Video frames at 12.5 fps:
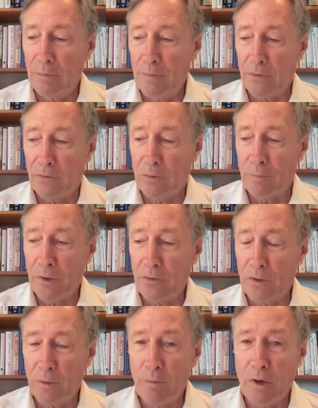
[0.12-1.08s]

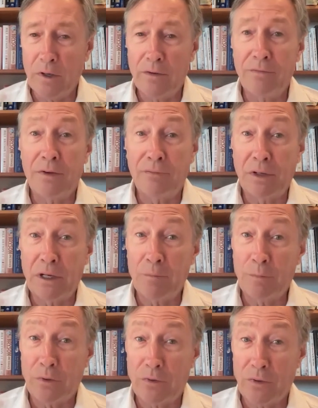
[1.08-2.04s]
Mitsubishi bought a
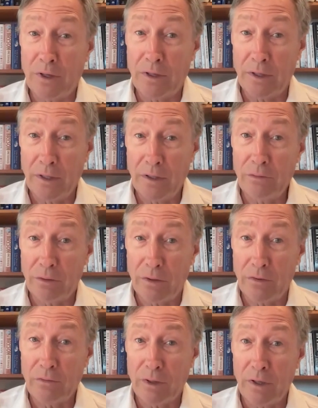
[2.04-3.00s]
15%
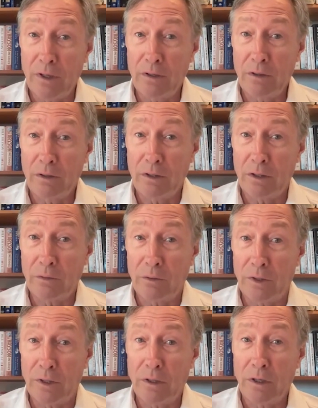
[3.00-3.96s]
interest in Hard
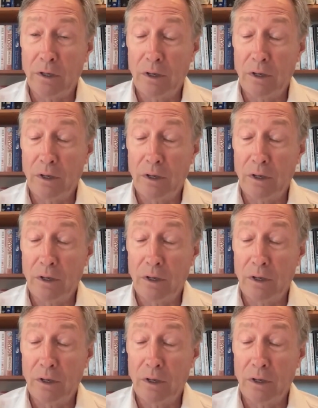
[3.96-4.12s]
Creek